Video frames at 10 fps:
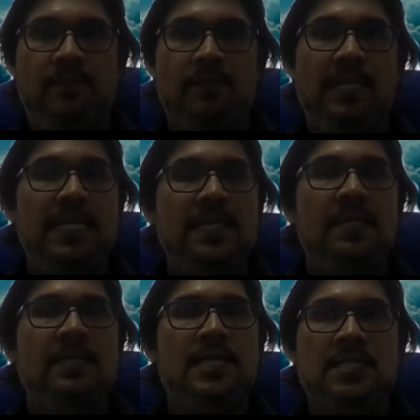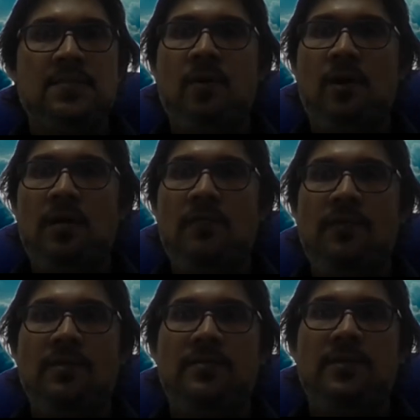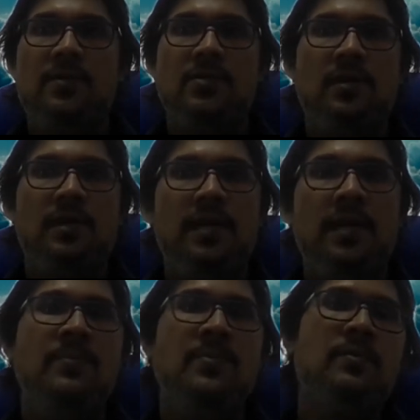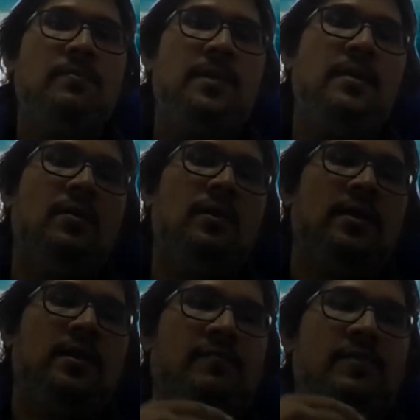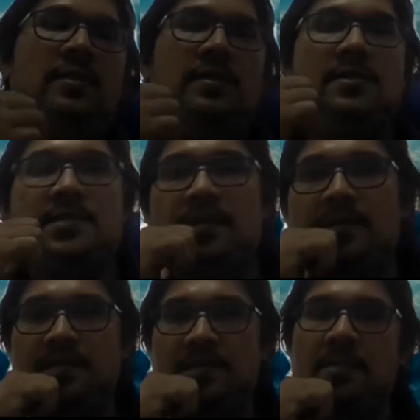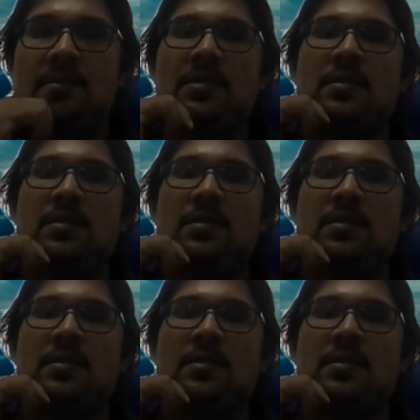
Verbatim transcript: But here there's a small difference because your name should be going out with the consultancy,